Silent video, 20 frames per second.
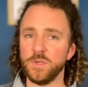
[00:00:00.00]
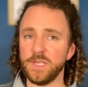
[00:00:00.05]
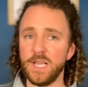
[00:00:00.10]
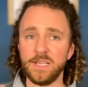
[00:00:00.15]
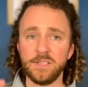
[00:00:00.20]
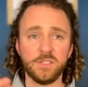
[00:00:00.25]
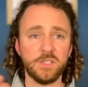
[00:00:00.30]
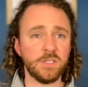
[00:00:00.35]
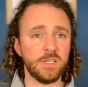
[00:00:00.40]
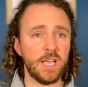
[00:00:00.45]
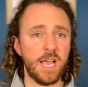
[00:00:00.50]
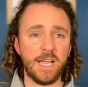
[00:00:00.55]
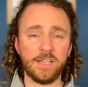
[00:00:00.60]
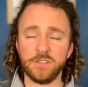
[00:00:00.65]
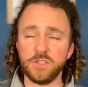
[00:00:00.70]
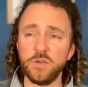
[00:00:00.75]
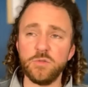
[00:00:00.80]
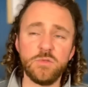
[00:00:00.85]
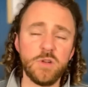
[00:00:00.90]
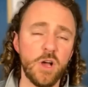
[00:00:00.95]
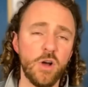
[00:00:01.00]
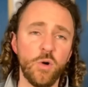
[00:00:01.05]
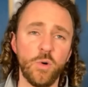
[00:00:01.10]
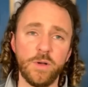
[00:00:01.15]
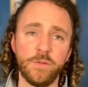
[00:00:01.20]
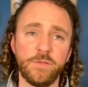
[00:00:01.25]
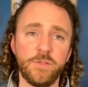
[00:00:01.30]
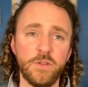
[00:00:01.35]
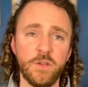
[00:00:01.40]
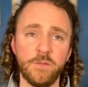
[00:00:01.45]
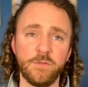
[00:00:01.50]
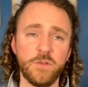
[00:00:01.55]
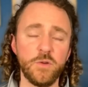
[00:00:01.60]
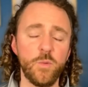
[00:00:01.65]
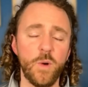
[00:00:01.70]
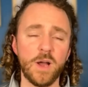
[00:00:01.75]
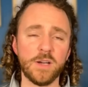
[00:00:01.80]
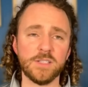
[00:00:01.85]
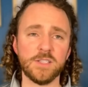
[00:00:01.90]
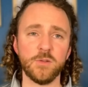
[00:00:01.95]
As you know, if you
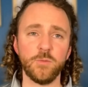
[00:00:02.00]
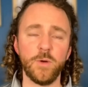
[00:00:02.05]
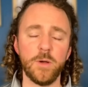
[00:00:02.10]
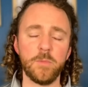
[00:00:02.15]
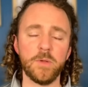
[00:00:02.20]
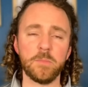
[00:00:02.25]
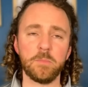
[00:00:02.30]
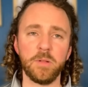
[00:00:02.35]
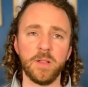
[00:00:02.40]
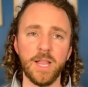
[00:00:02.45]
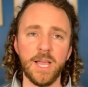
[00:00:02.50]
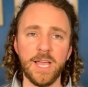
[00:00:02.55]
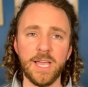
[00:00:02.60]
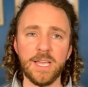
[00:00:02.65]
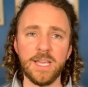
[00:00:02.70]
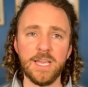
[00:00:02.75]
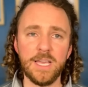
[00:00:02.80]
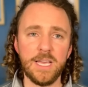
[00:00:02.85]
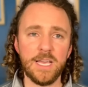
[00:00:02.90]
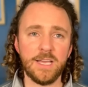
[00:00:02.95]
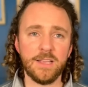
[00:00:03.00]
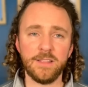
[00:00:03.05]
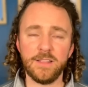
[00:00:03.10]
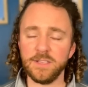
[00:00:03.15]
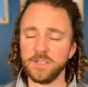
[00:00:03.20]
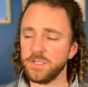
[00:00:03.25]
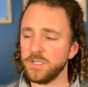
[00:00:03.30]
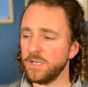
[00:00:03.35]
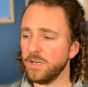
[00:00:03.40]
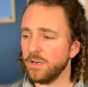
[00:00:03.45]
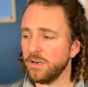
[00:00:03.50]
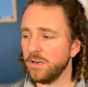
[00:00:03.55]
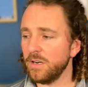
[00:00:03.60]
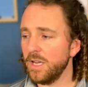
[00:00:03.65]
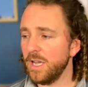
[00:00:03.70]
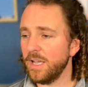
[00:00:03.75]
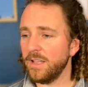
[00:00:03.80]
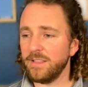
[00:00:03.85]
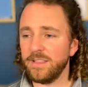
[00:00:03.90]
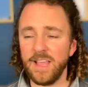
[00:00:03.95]
watch the women play this year,
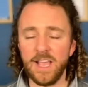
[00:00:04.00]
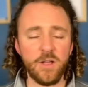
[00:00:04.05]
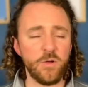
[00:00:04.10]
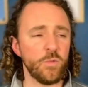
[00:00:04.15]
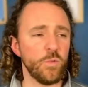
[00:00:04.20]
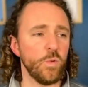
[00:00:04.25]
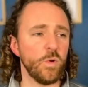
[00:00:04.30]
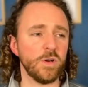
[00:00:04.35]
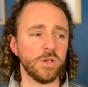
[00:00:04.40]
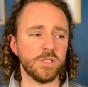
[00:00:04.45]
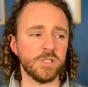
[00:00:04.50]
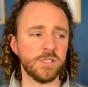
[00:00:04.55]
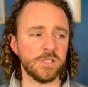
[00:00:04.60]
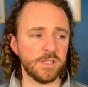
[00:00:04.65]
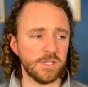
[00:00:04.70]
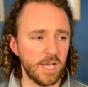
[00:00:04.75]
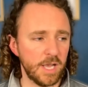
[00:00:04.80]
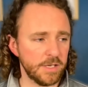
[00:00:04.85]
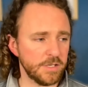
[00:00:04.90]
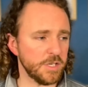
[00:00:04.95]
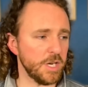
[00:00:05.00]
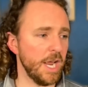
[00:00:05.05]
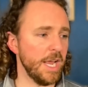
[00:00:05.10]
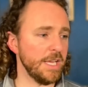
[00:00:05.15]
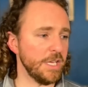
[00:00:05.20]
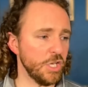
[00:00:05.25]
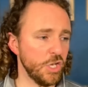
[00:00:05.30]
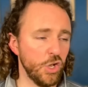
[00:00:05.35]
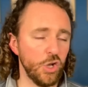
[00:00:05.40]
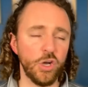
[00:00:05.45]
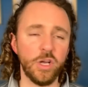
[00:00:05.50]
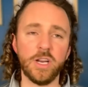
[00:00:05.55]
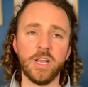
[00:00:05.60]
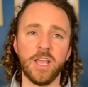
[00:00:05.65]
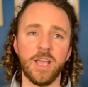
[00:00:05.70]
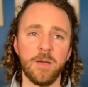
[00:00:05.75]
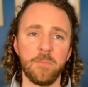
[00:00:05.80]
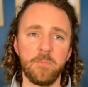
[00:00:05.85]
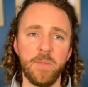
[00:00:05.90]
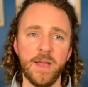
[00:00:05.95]
they were such a good and
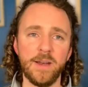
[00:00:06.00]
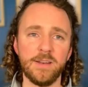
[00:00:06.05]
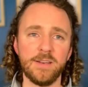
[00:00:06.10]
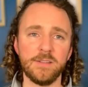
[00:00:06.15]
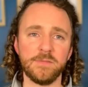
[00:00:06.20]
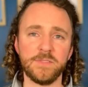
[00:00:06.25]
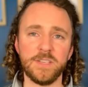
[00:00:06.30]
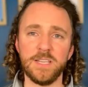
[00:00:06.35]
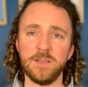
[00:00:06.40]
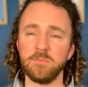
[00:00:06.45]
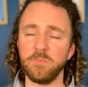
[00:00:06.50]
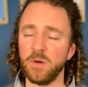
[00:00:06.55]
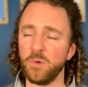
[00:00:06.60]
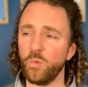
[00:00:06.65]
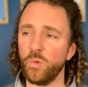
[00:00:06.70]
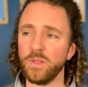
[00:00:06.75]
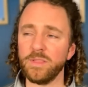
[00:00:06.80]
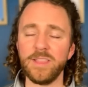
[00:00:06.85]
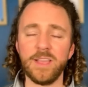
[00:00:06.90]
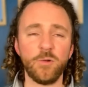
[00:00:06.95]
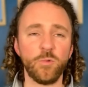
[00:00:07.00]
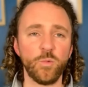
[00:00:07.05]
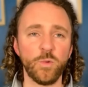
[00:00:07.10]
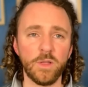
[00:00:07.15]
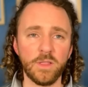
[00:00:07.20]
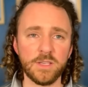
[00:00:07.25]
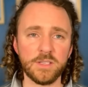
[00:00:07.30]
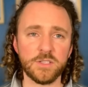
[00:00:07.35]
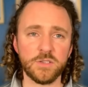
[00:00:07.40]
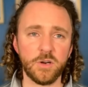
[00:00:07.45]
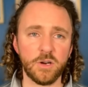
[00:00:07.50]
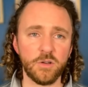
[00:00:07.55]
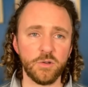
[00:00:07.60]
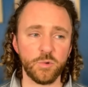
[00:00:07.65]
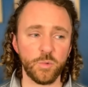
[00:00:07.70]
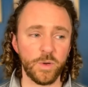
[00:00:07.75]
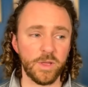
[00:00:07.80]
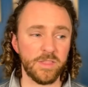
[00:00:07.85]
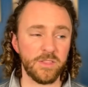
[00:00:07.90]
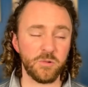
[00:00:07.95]
competitive team. But what they really struggled
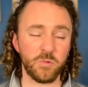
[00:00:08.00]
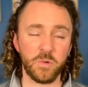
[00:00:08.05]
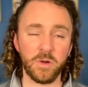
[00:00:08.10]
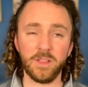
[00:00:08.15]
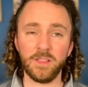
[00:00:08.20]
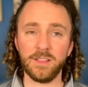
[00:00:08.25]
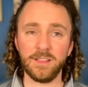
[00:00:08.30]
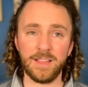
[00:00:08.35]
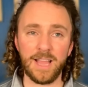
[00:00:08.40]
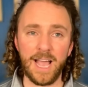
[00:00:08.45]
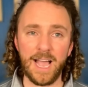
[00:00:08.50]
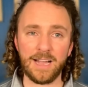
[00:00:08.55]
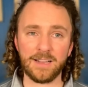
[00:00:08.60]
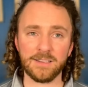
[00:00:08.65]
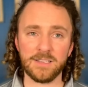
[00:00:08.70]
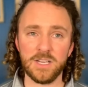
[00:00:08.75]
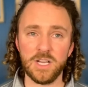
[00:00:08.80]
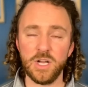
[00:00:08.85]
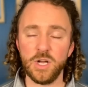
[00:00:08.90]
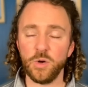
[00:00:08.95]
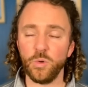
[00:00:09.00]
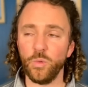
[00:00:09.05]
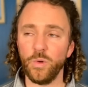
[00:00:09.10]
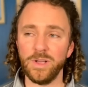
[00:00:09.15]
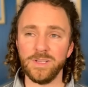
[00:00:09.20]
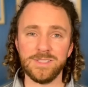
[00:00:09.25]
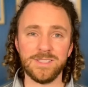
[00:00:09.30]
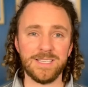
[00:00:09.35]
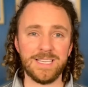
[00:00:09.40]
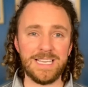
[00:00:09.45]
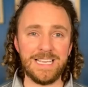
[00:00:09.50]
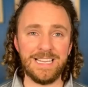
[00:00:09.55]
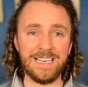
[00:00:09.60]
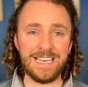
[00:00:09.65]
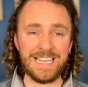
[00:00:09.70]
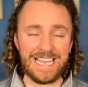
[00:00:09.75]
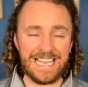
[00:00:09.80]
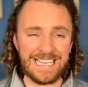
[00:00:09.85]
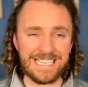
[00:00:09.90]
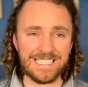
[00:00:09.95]
with and really lacked was an
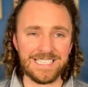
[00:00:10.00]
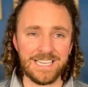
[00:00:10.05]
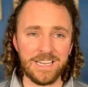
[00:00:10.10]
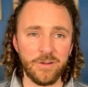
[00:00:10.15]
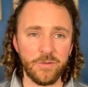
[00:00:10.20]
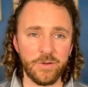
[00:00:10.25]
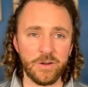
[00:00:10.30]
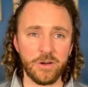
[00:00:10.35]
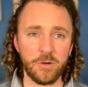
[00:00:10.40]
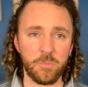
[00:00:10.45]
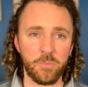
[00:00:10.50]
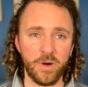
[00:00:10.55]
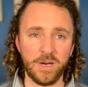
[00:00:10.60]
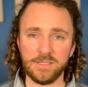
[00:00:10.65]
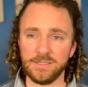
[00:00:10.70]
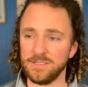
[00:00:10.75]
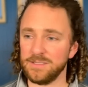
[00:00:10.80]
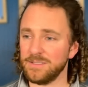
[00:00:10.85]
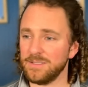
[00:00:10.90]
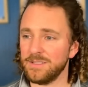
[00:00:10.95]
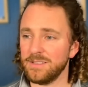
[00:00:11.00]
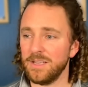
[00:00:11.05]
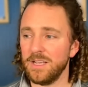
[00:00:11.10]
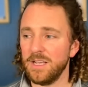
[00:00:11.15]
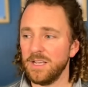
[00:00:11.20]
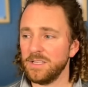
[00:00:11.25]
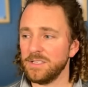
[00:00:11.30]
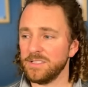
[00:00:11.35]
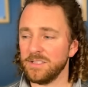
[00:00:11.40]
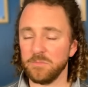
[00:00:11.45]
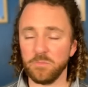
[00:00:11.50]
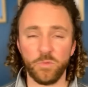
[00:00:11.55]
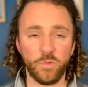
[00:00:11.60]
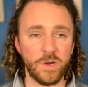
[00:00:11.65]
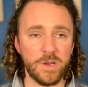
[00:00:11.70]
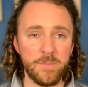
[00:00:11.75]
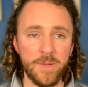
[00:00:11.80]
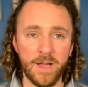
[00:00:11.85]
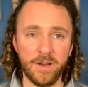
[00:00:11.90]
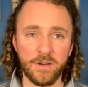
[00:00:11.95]
interior presence, some
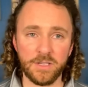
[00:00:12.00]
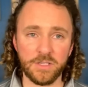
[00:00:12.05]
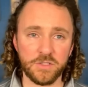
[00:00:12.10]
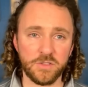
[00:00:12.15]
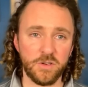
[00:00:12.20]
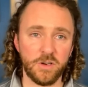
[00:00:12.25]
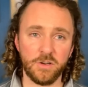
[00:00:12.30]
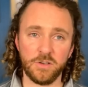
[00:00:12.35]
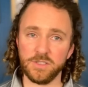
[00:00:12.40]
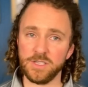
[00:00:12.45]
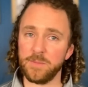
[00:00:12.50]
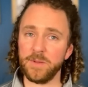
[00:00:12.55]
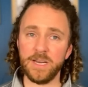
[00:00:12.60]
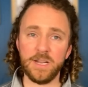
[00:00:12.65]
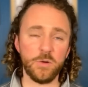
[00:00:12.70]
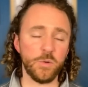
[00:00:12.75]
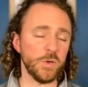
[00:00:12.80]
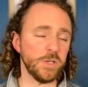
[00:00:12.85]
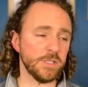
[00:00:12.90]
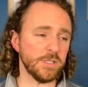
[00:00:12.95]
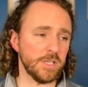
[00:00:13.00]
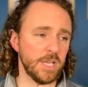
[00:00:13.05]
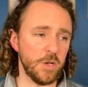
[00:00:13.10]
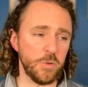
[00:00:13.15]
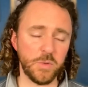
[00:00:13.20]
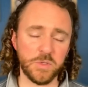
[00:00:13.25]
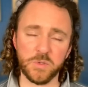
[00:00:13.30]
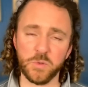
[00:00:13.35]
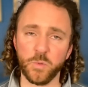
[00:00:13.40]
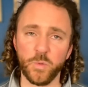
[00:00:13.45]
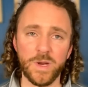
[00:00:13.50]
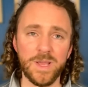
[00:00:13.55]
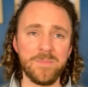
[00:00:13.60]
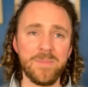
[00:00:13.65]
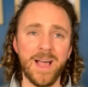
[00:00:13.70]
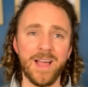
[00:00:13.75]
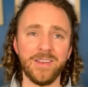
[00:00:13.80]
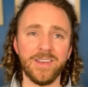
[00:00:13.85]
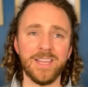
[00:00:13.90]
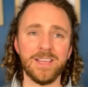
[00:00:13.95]
rebounding struggles. I mean, it was
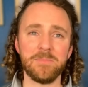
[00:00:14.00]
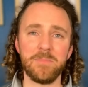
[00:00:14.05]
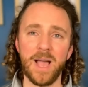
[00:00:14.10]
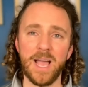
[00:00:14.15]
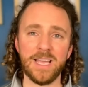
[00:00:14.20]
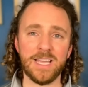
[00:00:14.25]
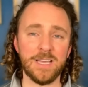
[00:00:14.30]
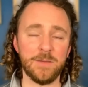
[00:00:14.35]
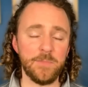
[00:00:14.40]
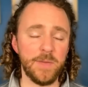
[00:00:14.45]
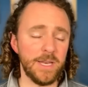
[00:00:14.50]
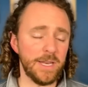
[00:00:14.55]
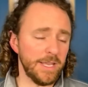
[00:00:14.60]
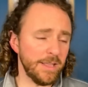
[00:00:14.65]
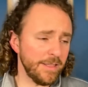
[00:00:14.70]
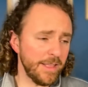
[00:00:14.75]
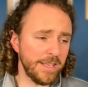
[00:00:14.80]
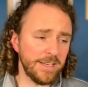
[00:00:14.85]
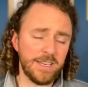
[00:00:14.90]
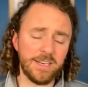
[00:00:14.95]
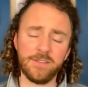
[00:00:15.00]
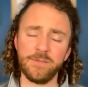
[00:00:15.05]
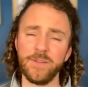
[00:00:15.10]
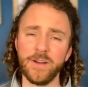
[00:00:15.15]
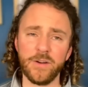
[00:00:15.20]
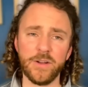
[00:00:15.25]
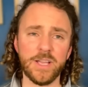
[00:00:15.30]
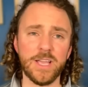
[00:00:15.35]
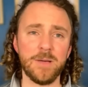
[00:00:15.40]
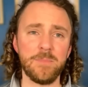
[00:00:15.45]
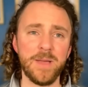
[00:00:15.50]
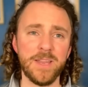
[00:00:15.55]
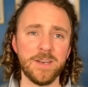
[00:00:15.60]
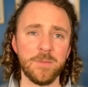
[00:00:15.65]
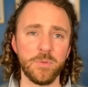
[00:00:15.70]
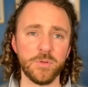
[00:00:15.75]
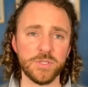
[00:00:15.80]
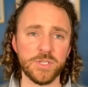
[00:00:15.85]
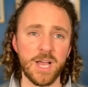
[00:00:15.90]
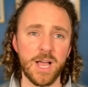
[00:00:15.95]
rebounding by committee, and they did a very
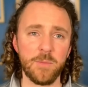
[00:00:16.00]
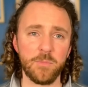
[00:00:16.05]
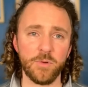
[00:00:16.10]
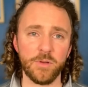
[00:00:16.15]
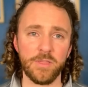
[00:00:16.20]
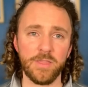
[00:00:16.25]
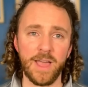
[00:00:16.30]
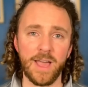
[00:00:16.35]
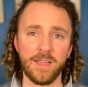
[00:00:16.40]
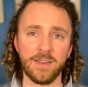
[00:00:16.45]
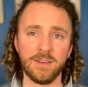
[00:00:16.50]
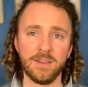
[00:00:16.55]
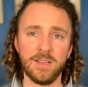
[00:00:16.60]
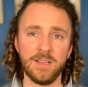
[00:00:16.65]
commendable job with that.